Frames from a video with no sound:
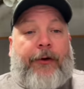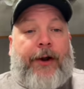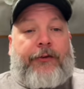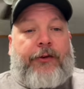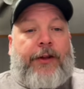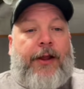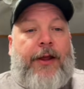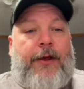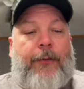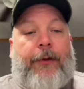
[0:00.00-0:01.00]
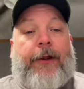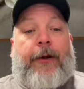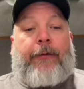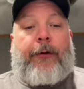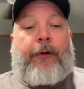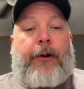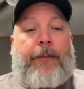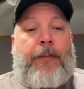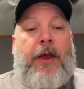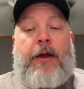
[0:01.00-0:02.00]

ratchet with comfort grip,